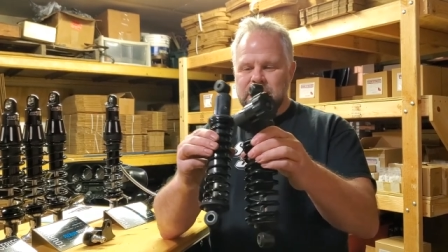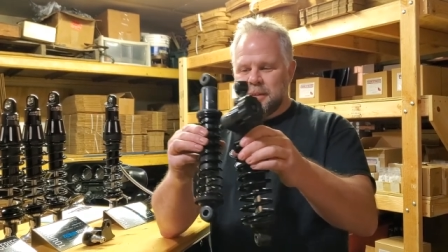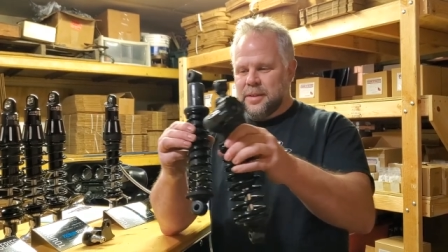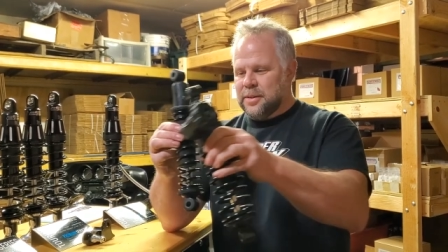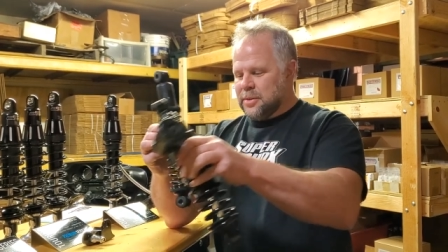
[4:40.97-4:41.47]

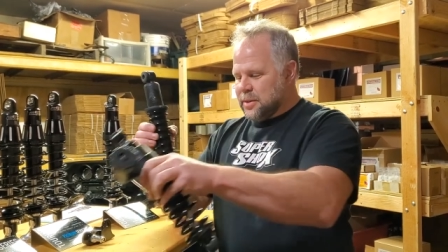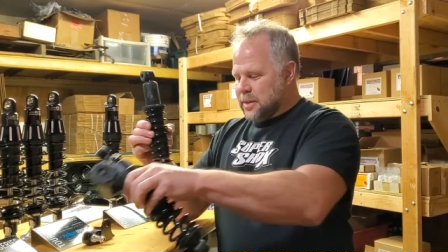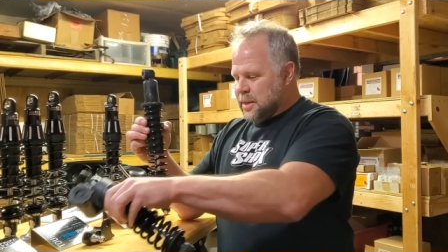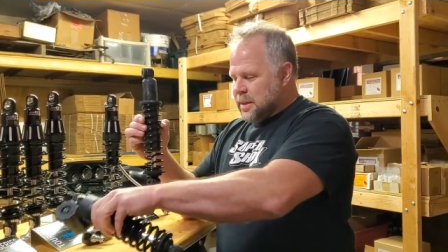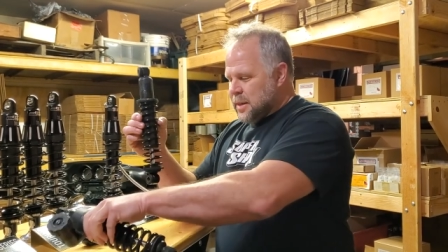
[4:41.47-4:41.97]
You know, they're,
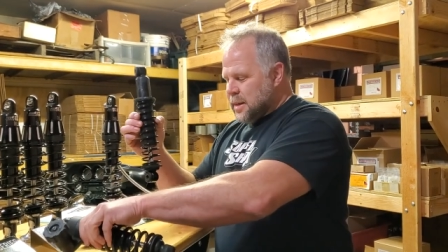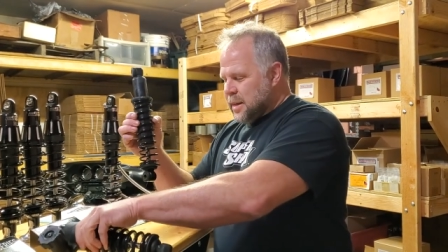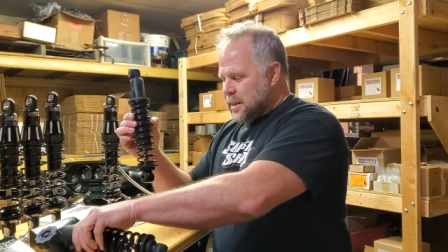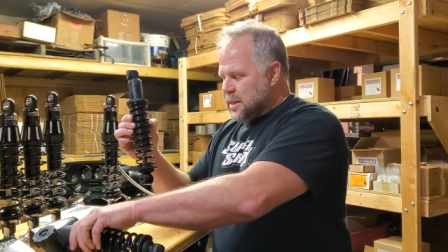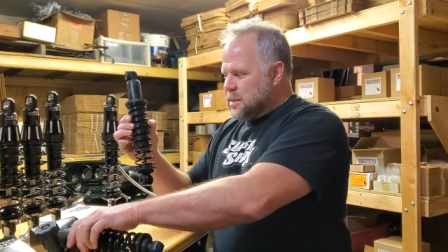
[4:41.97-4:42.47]

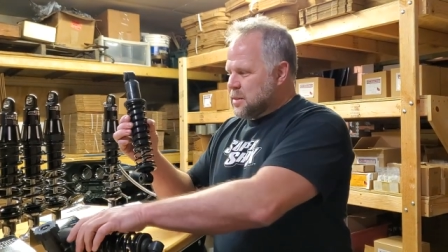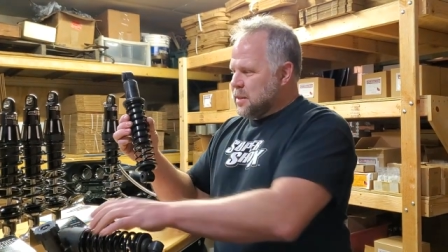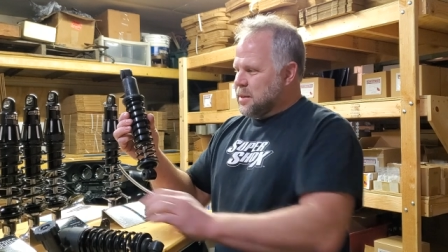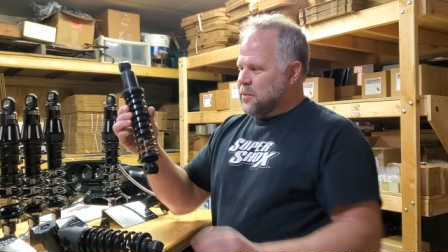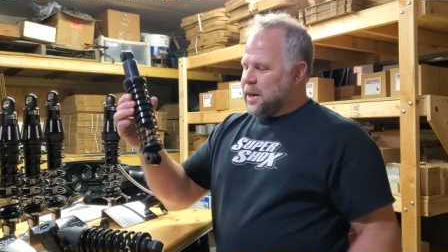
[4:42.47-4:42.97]
and this
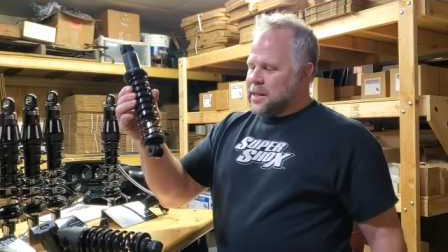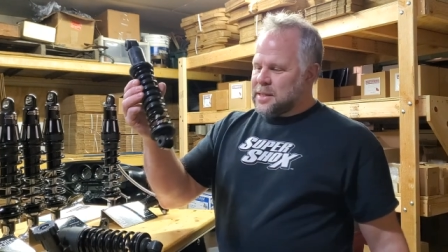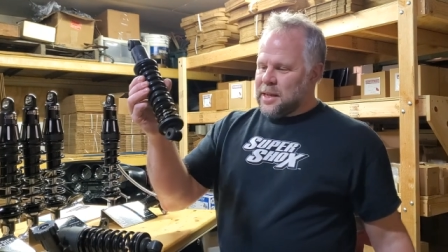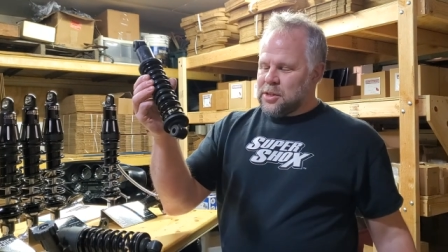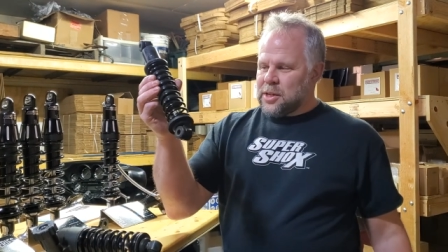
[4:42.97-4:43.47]
right
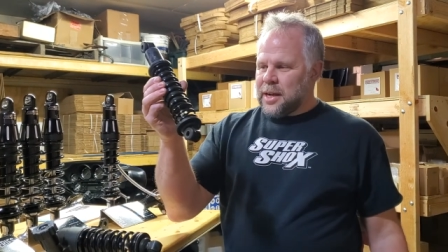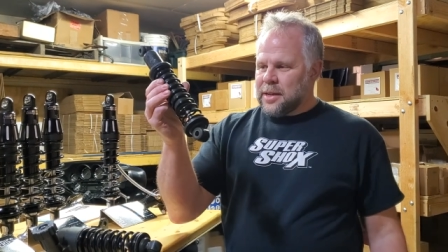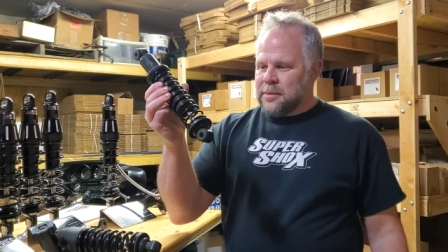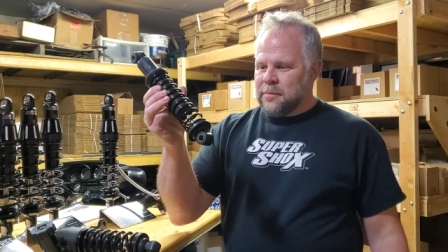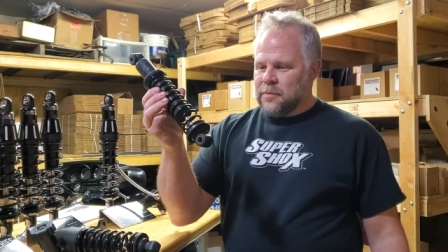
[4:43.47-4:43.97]
side shock